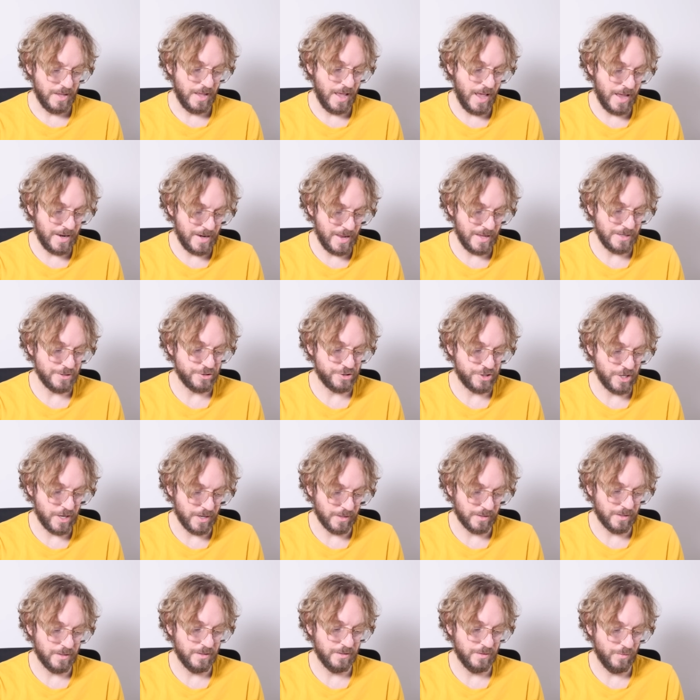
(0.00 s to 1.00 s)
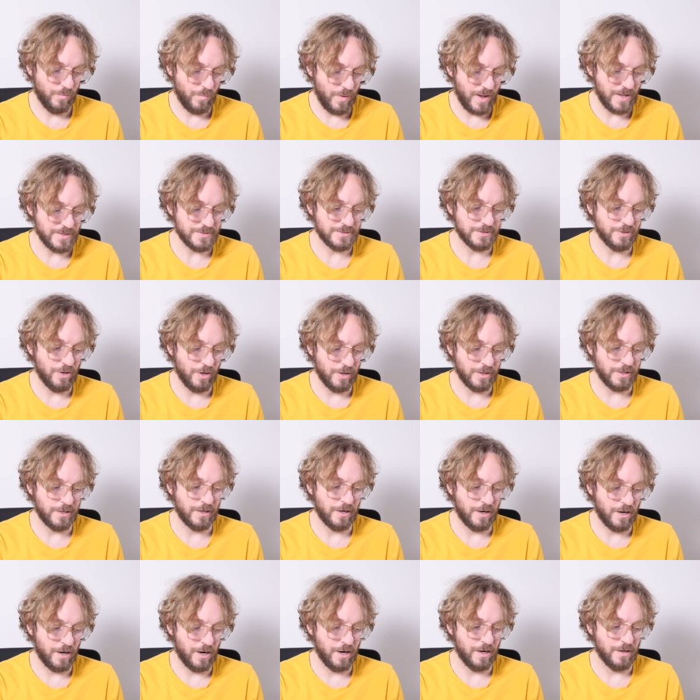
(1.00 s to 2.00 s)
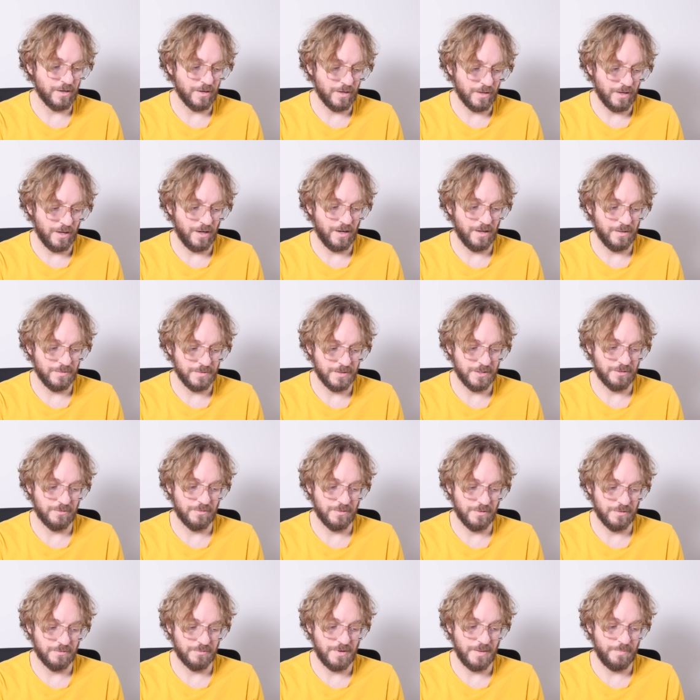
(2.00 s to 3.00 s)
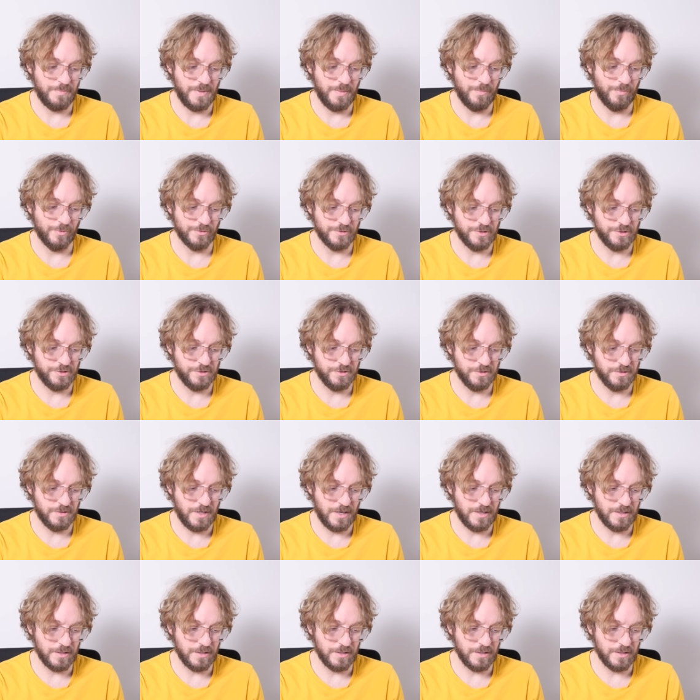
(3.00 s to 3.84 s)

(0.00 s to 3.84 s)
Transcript: and I check what's going on the red pin position,